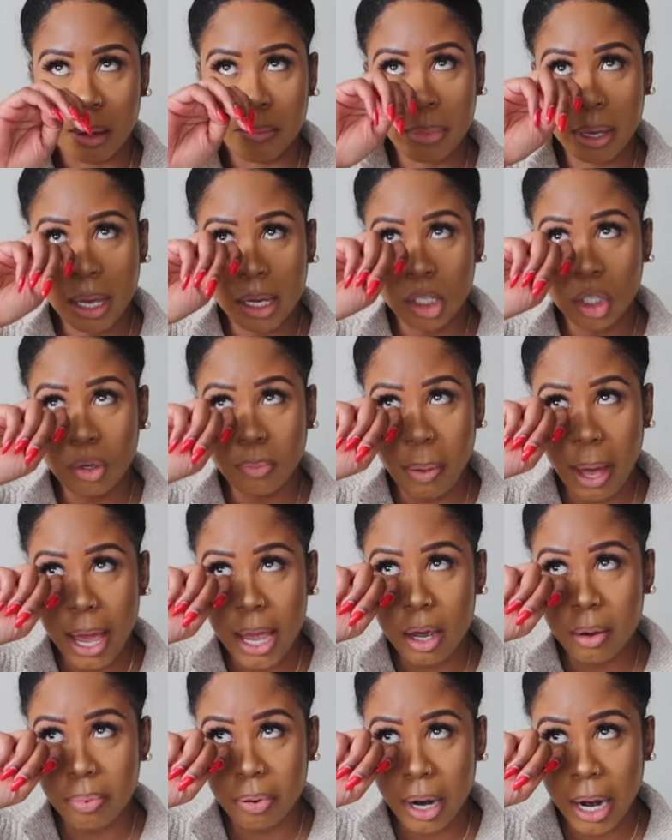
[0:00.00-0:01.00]
Because you
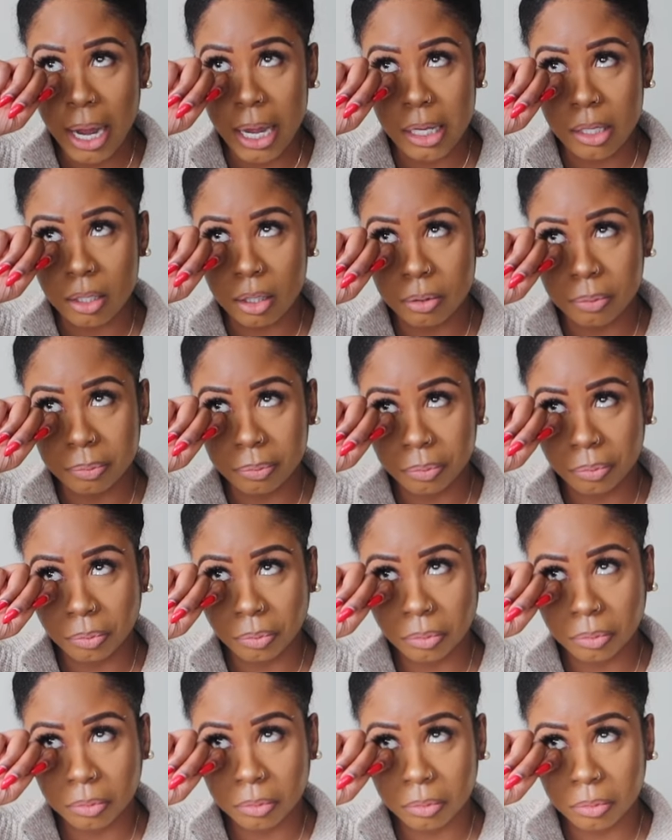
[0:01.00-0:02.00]
pay a price.
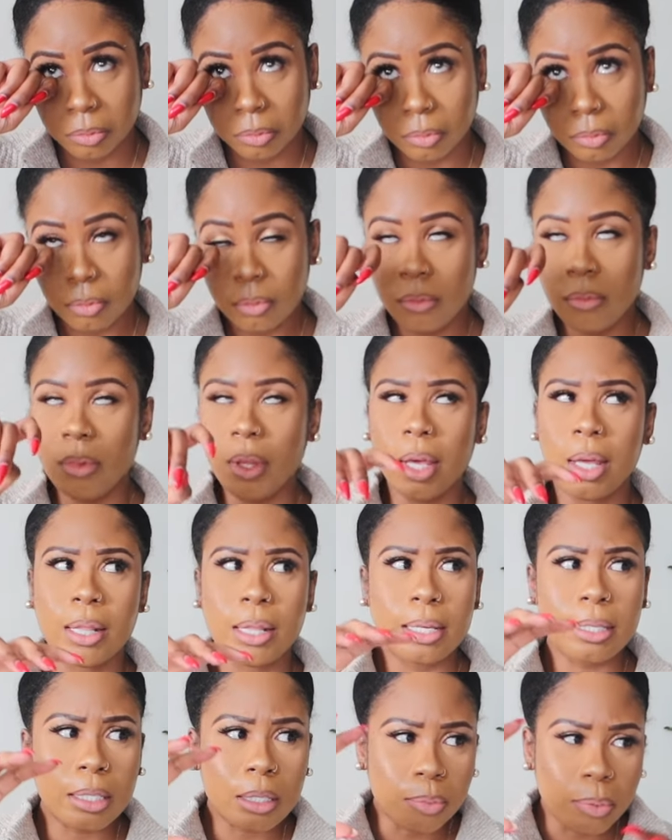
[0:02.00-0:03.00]
And
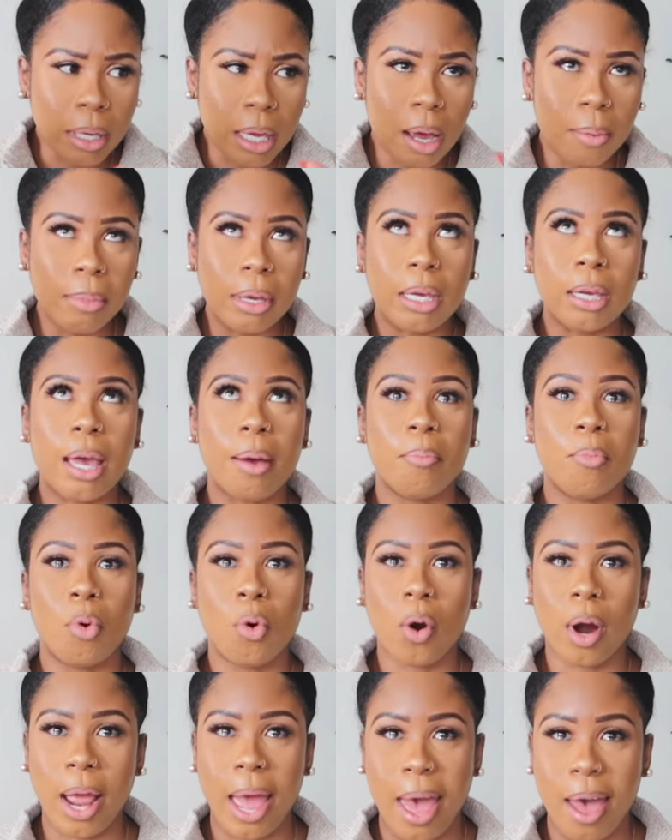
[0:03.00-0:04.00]
this is becoming
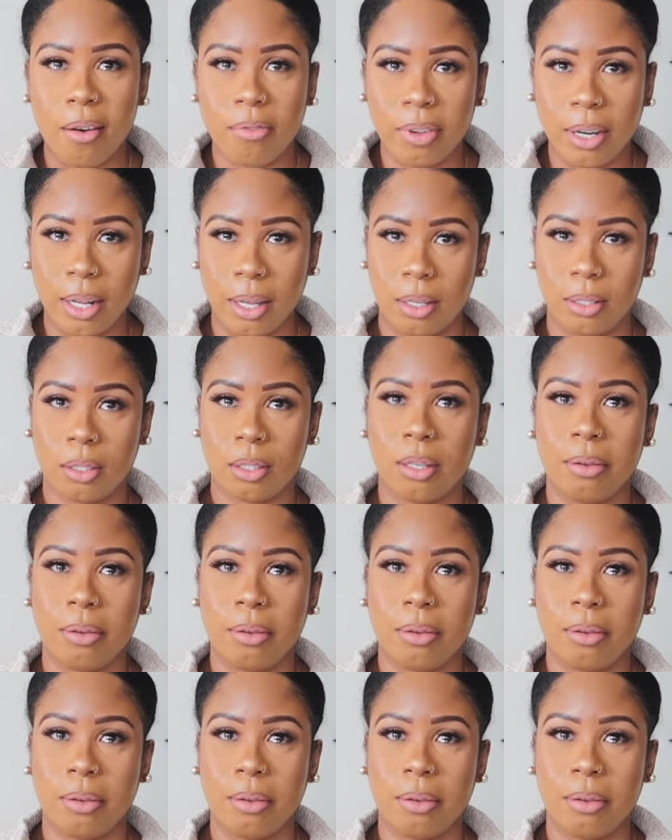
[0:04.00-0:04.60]
more evident